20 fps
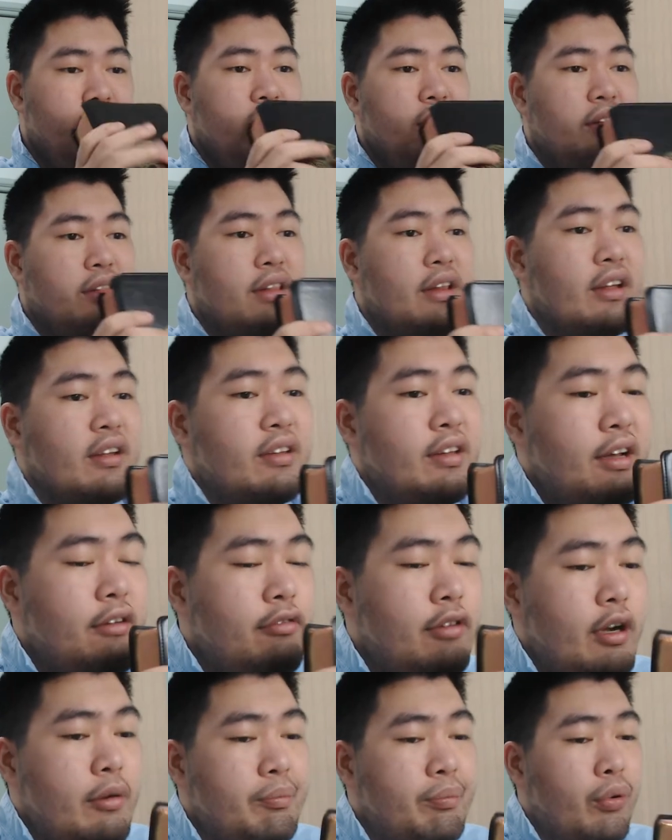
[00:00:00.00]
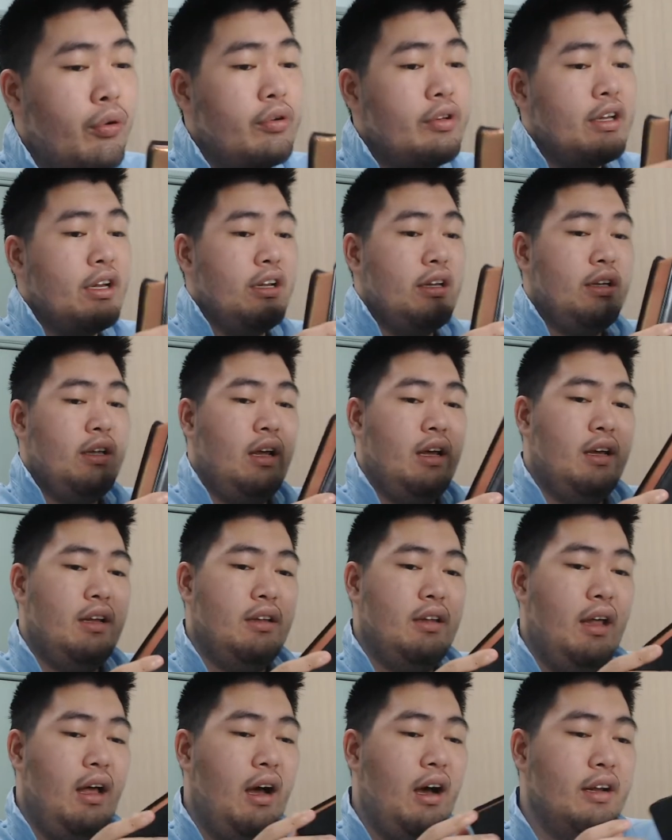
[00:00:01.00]
the thing when I bought this is
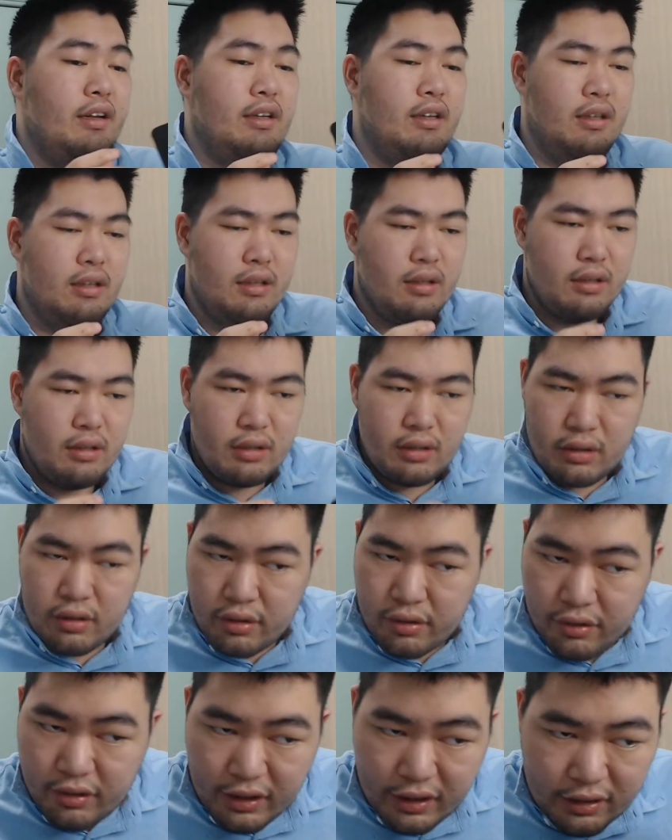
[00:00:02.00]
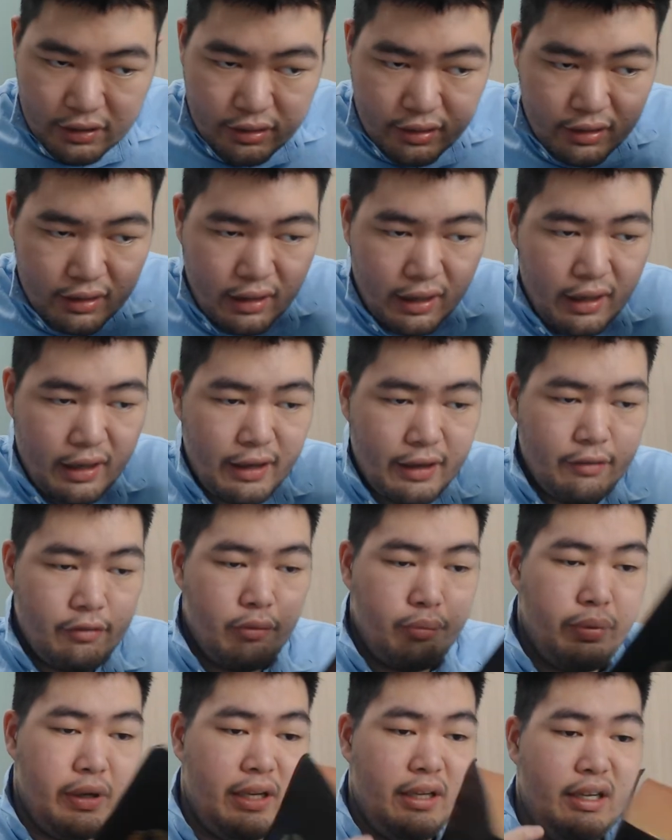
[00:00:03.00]
that I didn't think that it
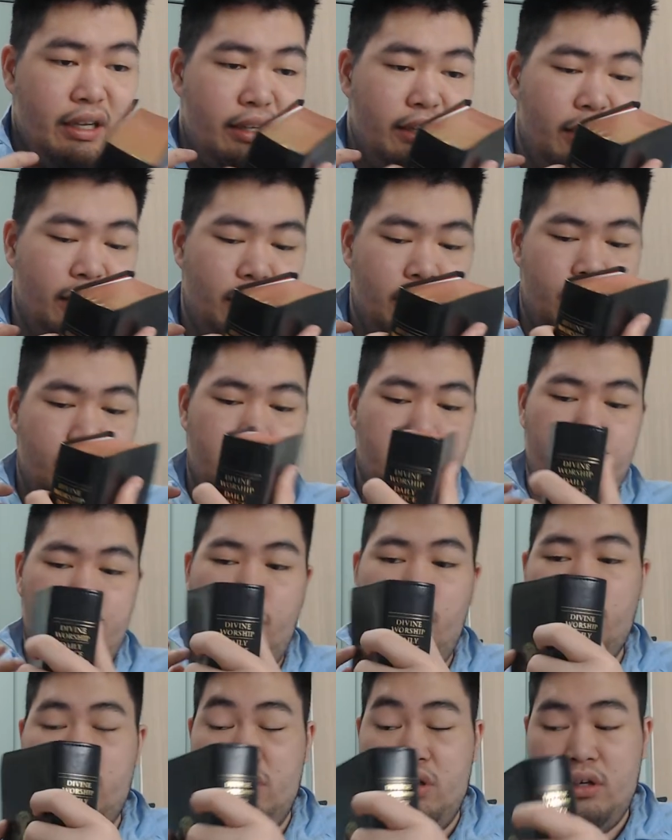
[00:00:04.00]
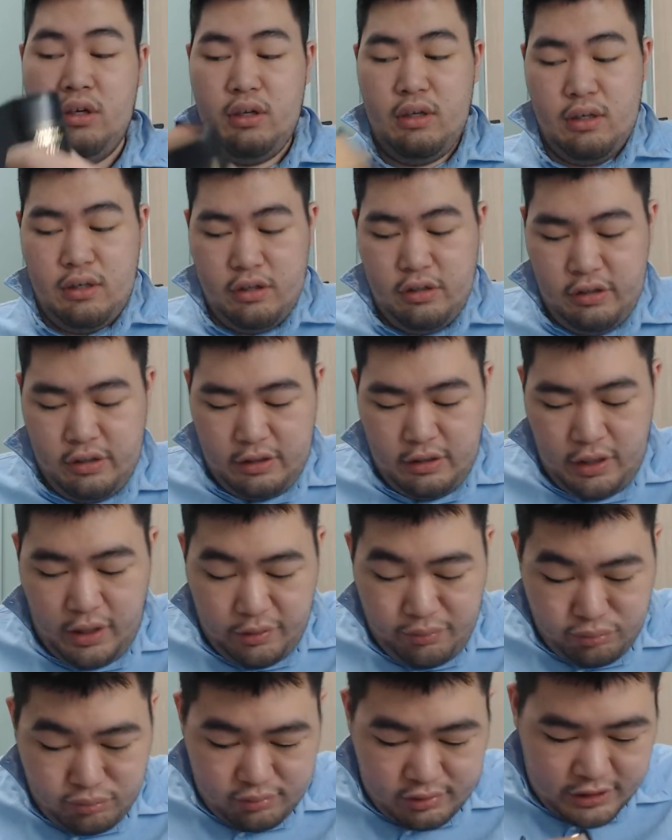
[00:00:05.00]
would be this small. Like I
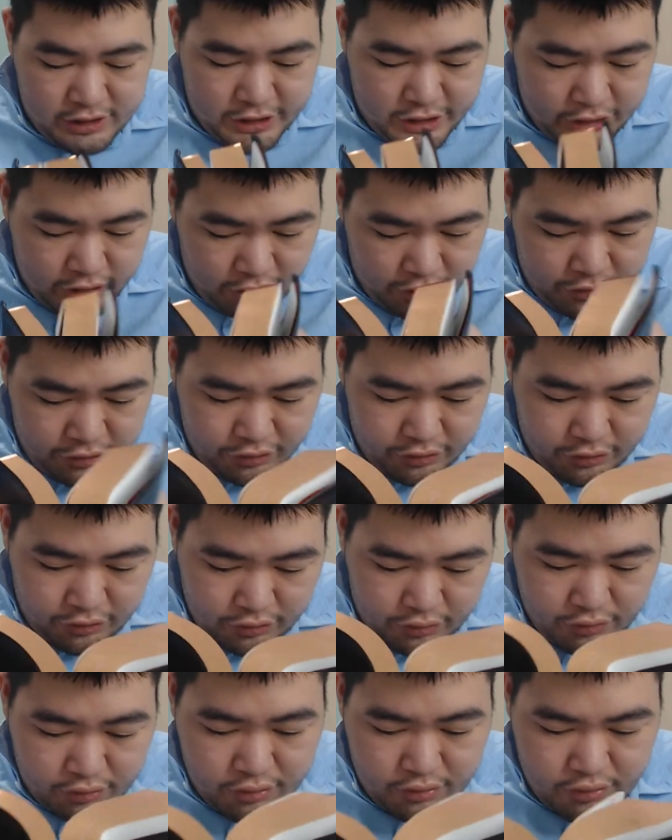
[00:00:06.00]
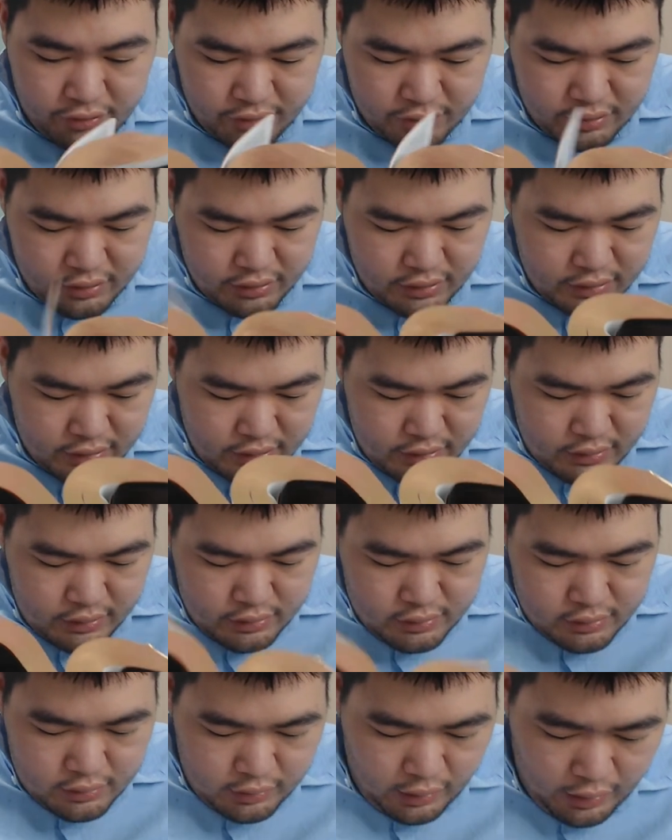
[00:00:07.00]
will show you
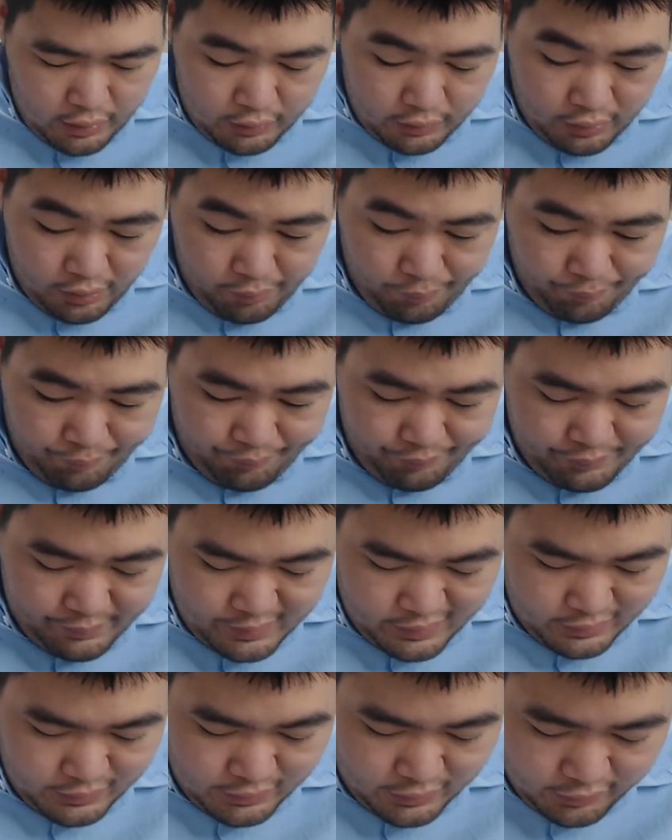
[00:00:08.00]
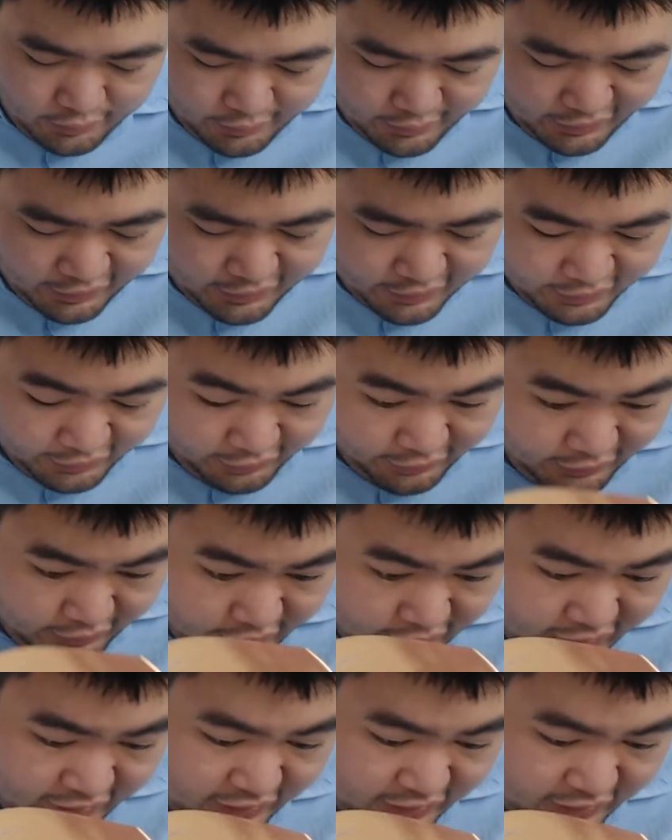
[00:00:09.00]
um, the lessons.